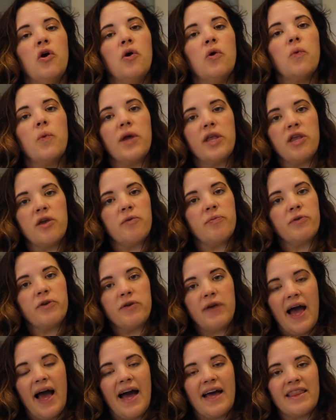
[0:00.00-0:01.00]
When
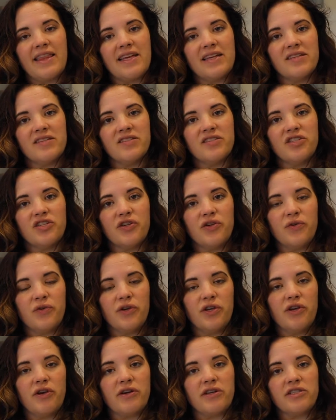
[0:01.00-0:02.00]
you add this to
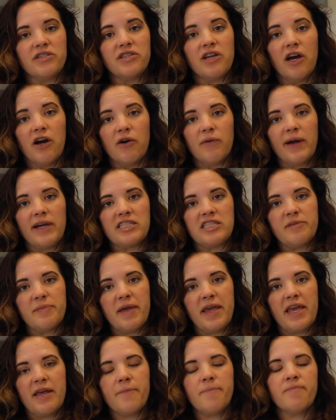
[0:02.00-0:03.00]
your dough
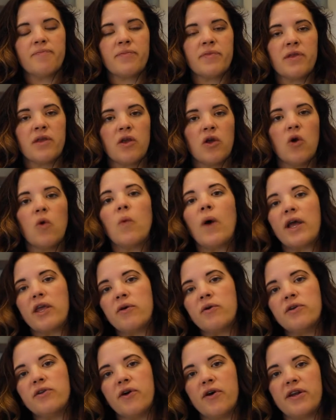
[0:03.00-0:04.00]
recipe, what
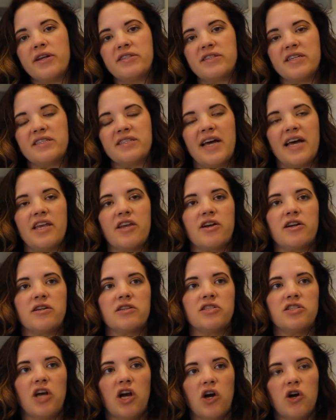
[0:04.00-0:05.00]
you will notice is that
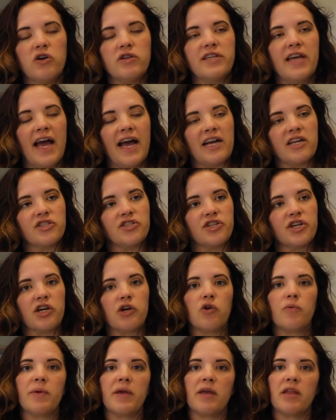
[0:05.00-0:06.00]
your dough texture
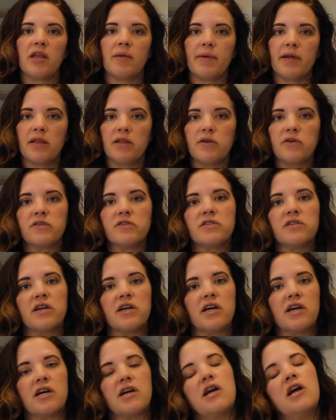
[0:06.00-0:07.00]
will be a little bit
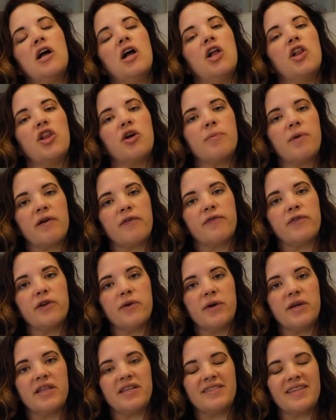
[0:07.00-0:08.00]
looser, a little more
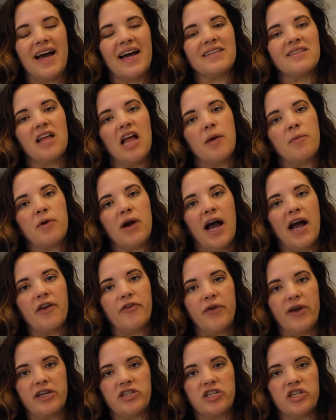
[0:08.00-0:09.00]
fluid. This adds a lot more
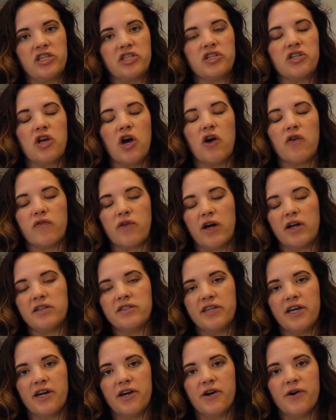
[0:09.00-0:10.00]
hydration to the overall
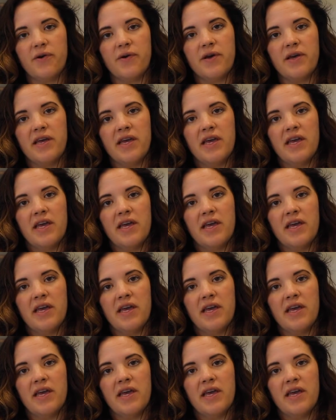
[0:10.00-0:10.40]
dough.